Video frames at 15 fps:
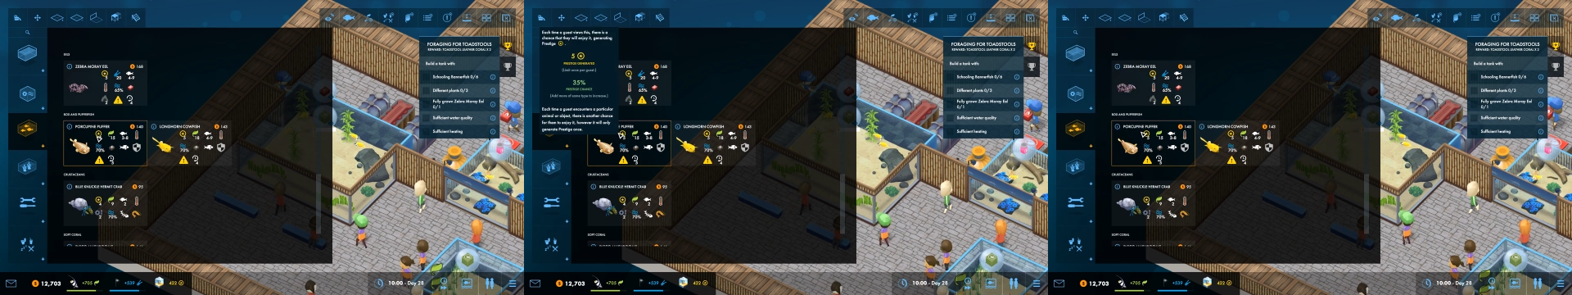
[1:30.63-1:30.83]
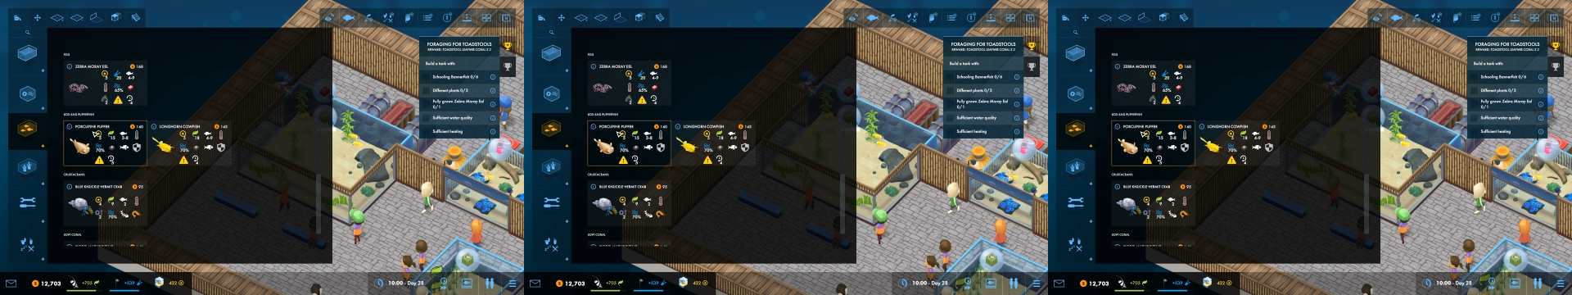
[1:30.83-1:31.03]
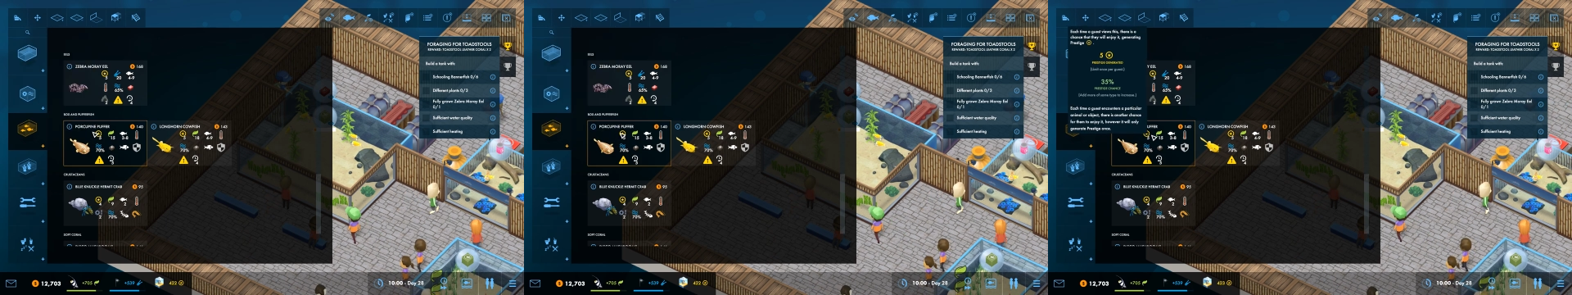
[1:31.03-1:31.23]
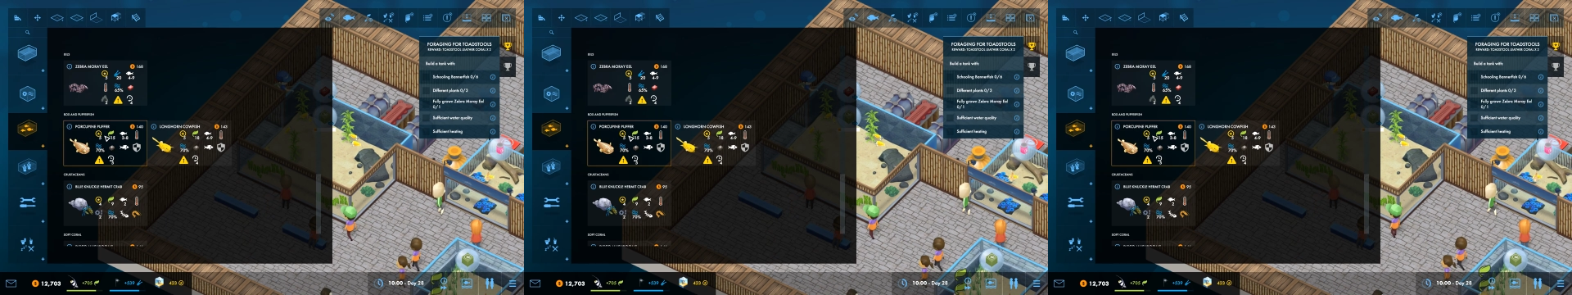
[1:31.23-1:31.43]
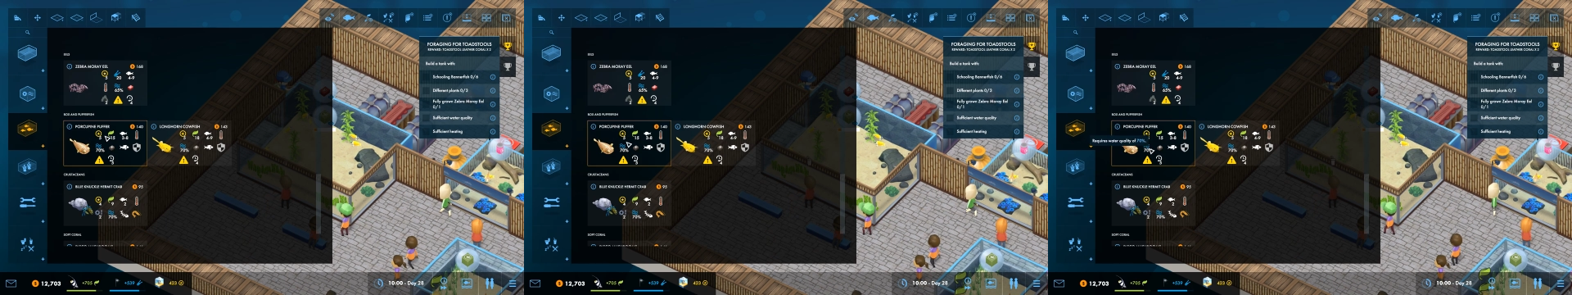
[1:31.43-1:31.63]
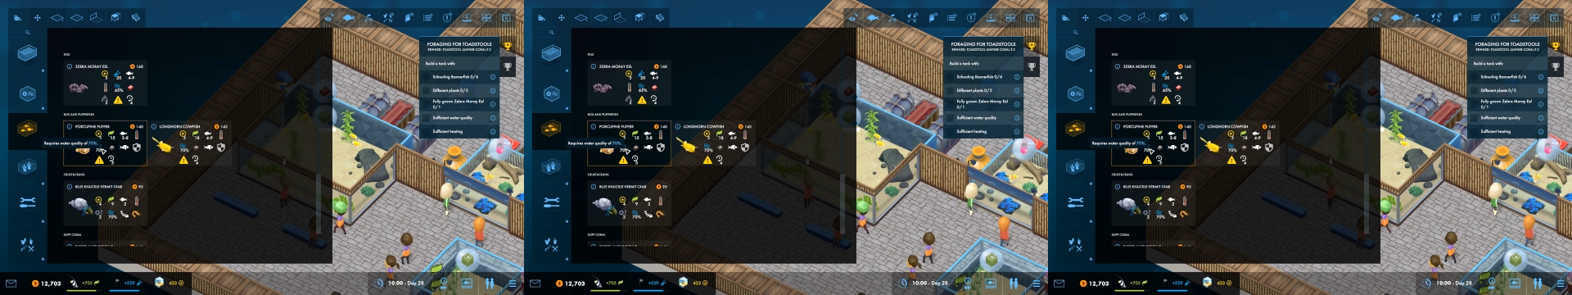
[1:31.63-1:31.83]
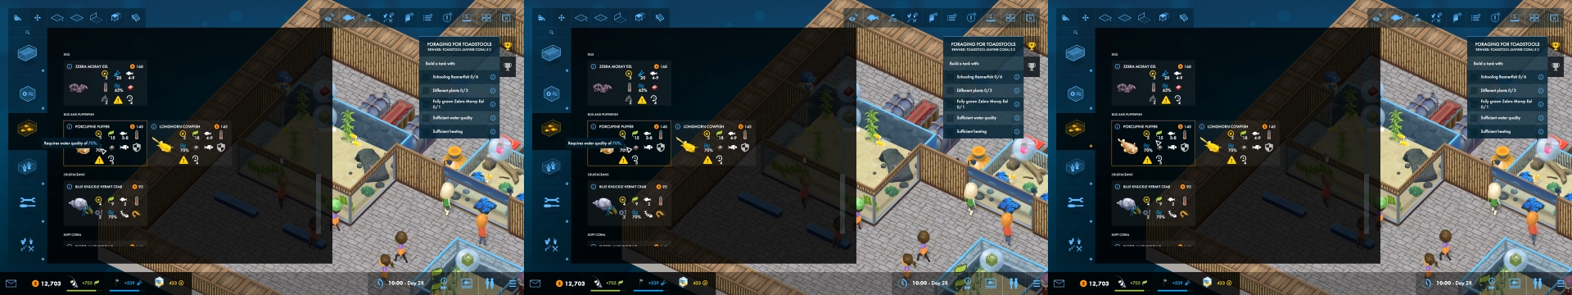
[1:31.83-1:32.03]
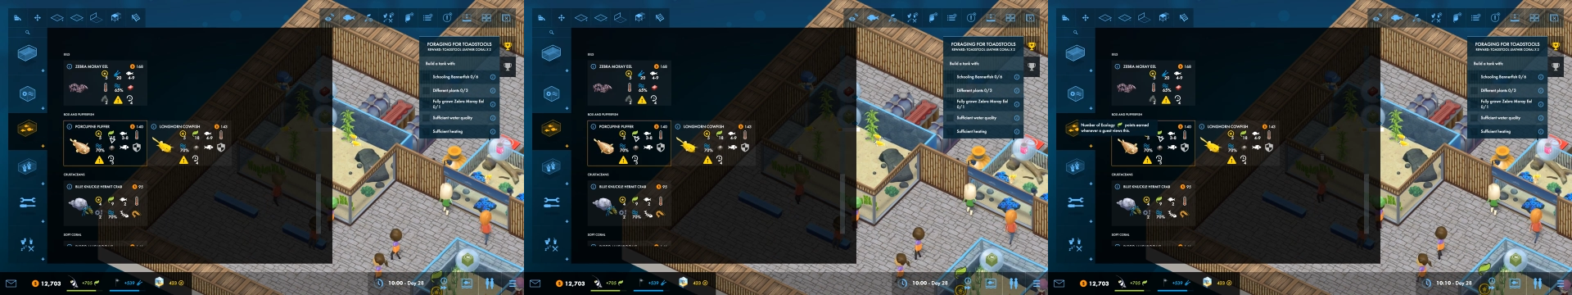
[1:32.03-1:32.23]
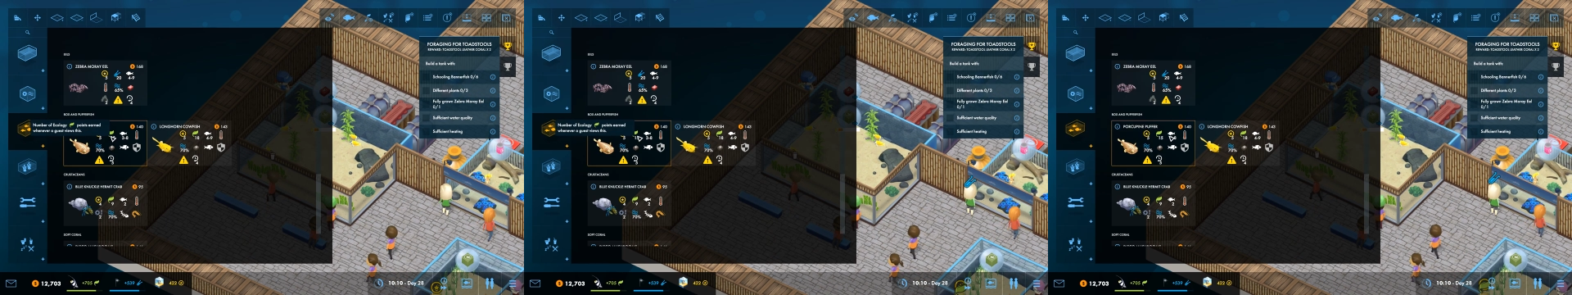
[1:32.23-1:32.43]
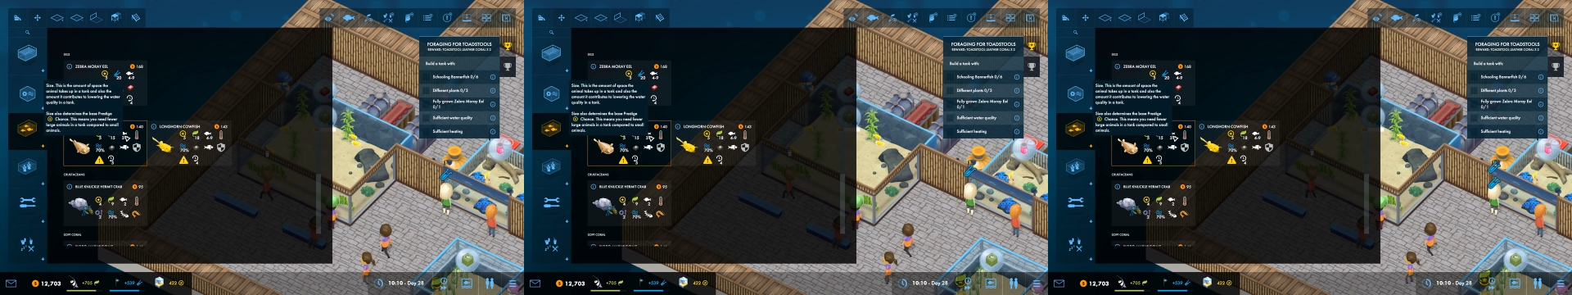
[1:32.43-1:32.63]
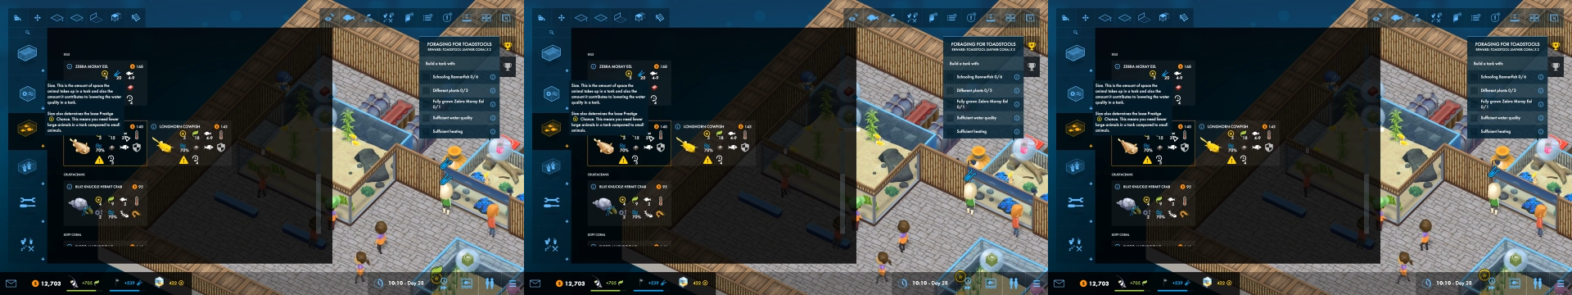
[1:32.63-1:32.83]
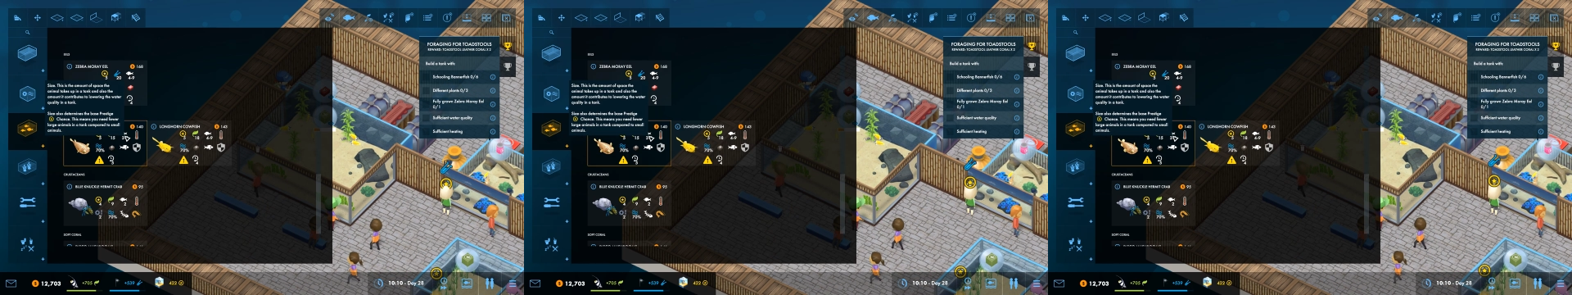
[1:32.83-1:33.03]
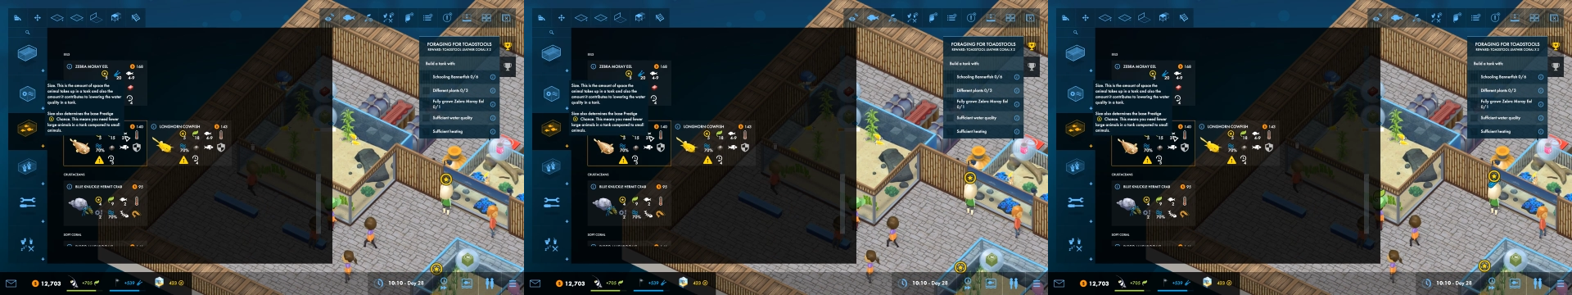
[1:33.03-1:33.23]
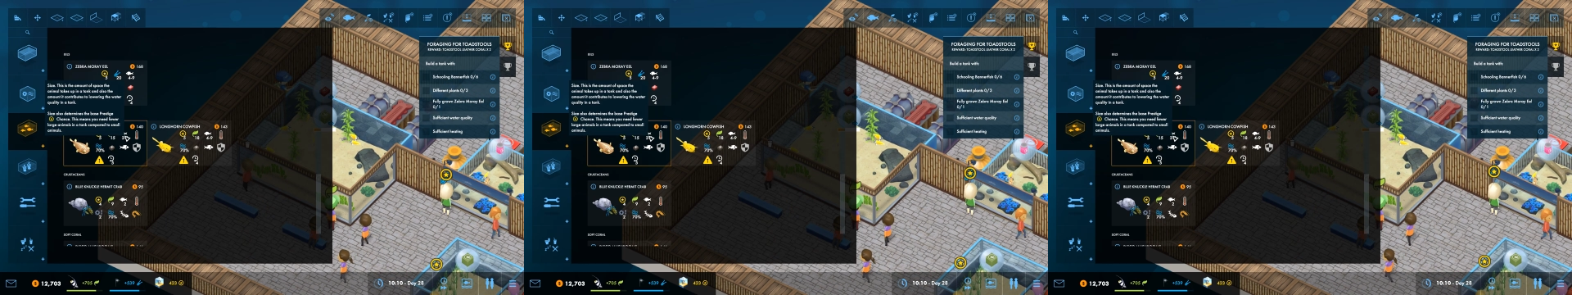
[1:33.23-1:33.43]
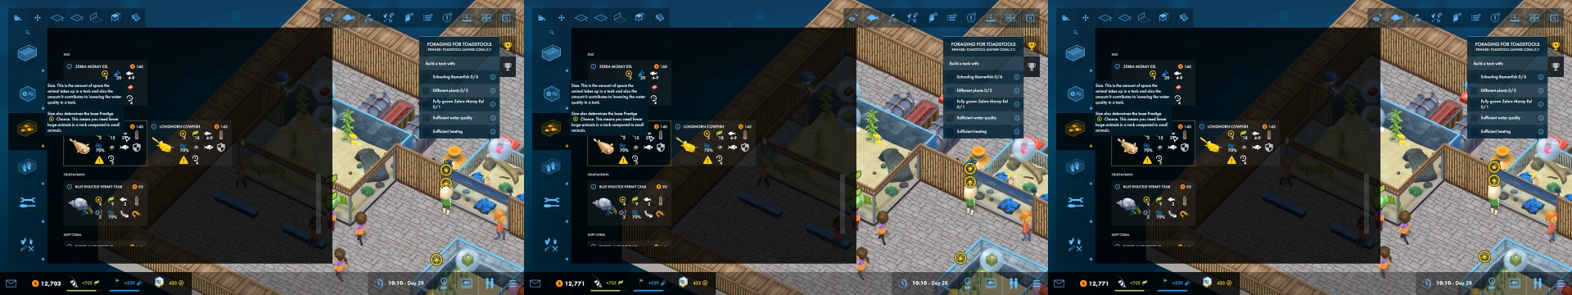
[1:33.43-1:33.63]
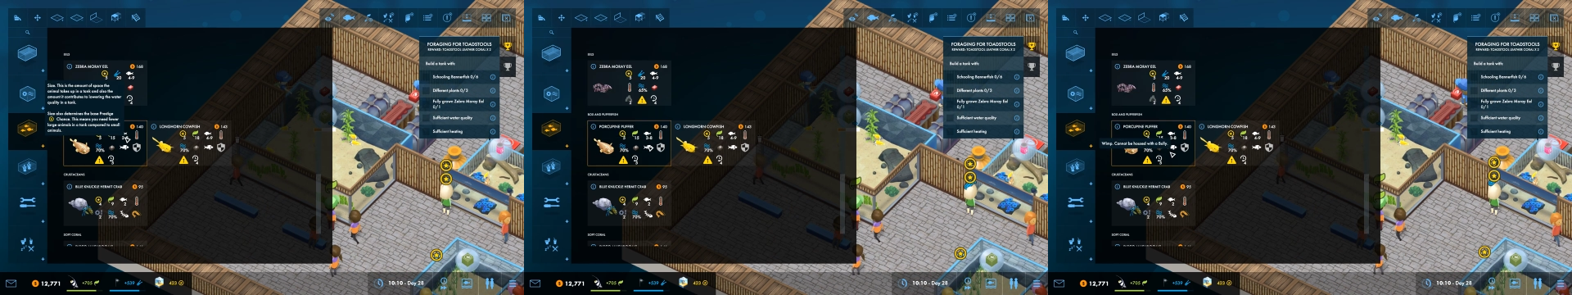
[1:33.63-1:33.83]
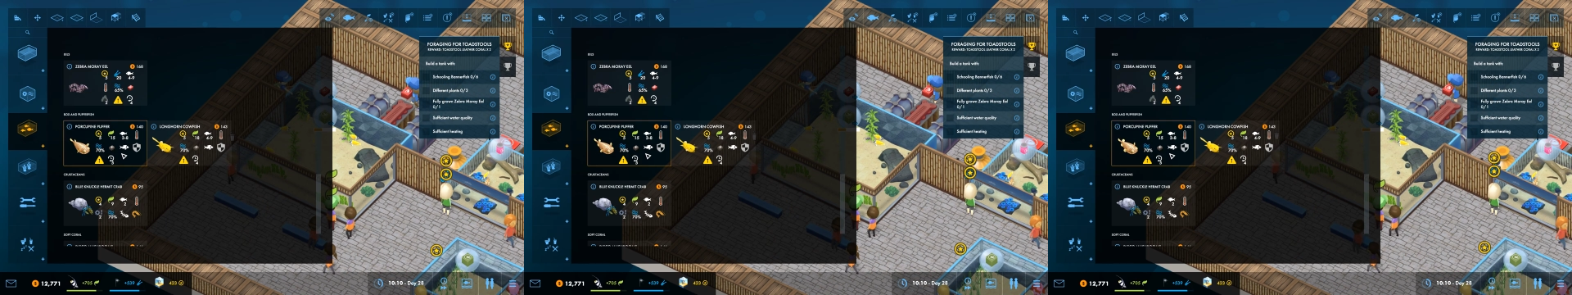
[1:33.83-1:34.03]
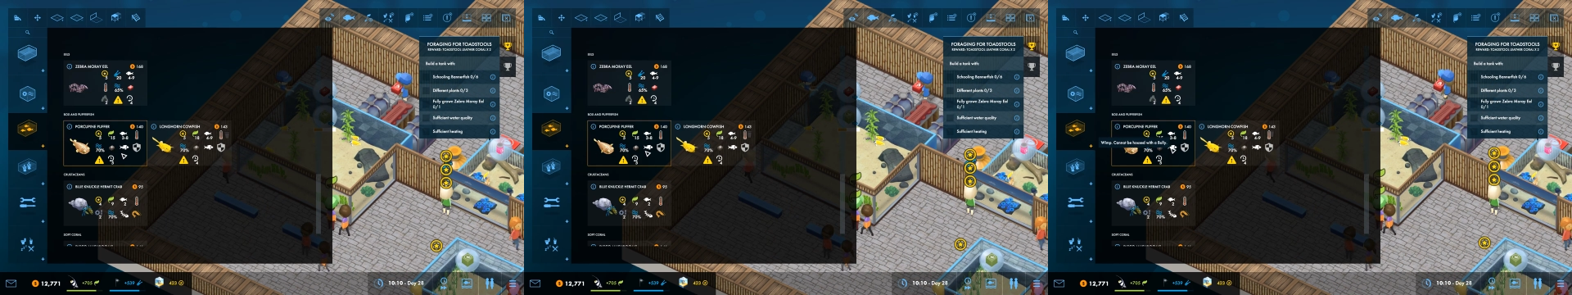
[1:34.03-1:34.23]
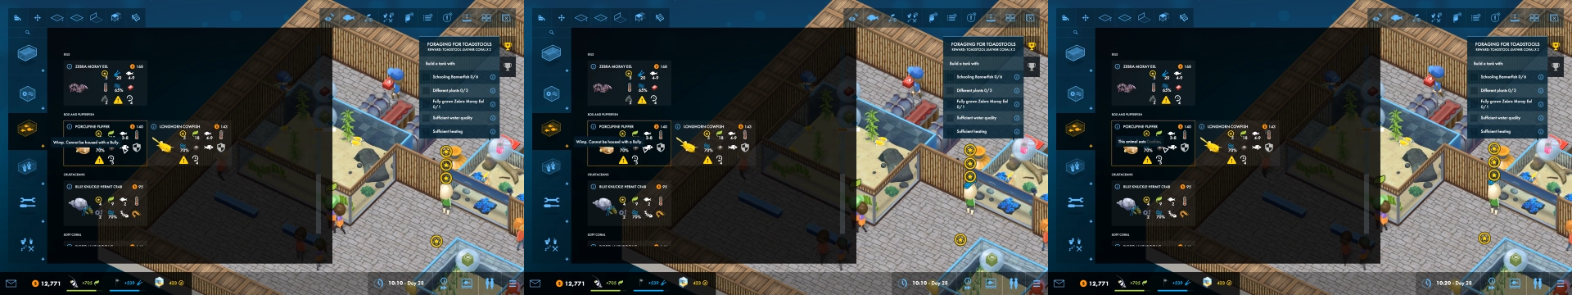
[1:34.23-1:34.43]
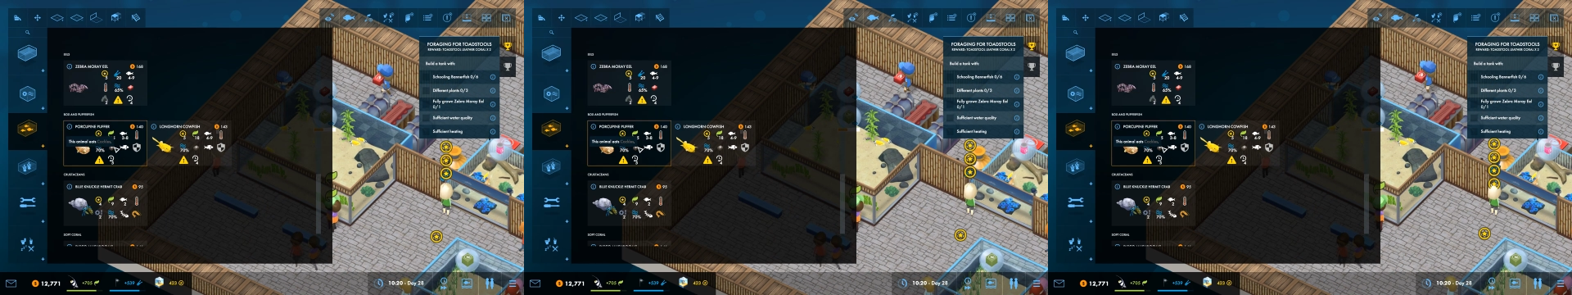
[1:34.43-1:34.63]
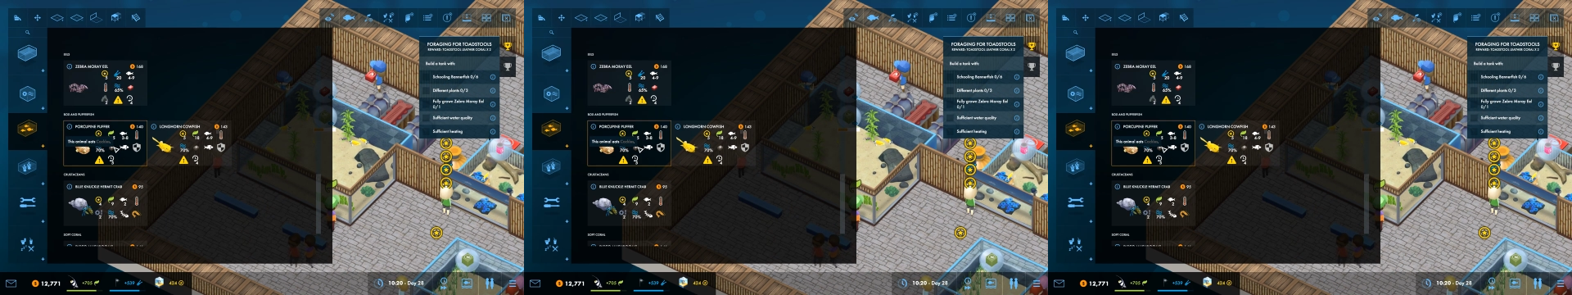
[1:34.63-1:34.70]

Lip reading: Nobody's mouth can be seen.